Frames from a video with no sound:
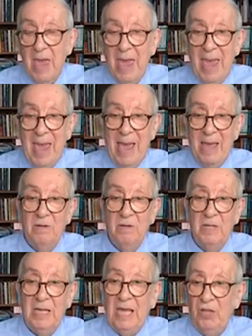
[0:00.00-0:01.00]
and
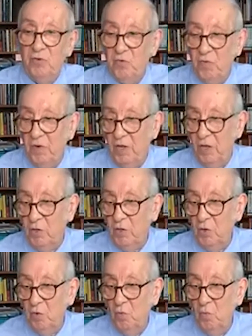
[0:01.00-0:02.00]
heat treat it
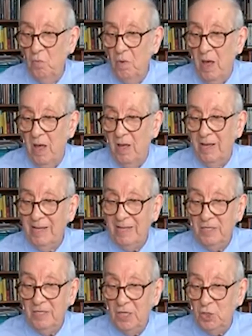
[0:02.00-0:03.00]
to a
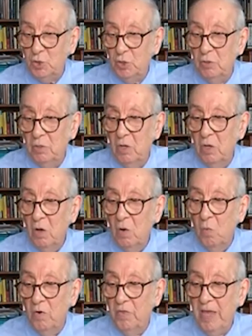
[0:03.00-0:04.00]
condition
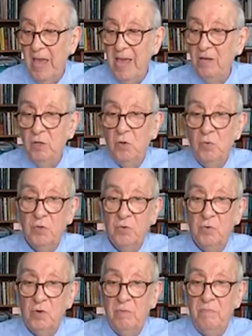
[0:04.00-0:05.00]
where the end user
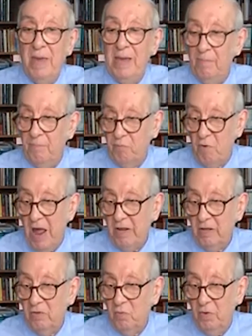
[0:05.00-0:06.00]
can make a
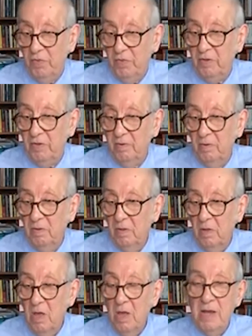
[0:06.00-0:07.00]
product with it.
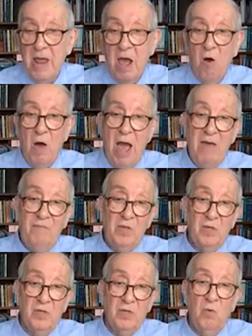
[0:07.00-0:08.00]
Now,
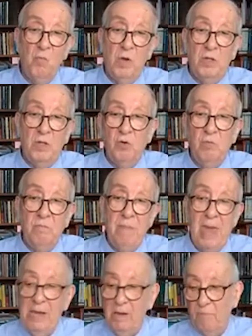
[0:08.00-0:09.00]
obviously, once you
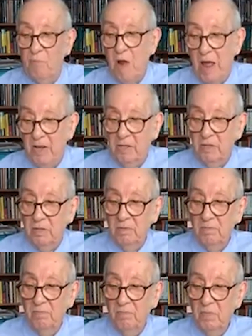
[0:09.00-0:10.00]
make a product,
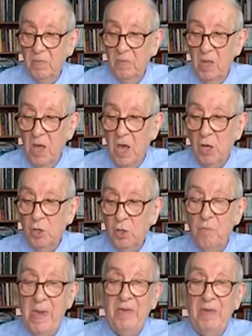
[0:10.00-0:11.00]

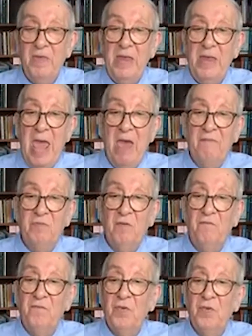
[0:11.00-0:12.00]
you may then have to
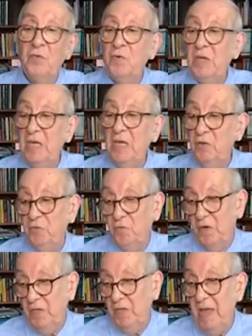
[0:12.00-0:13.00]
further heat
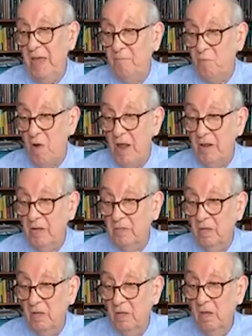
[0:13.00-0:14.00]
treat that
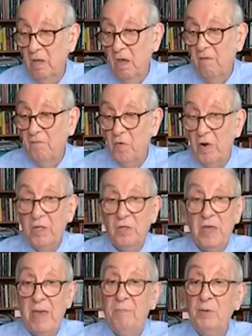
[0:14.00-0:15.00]
product, for
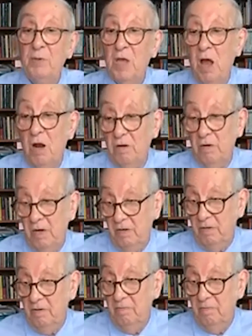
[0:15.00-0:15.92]
example, to harden it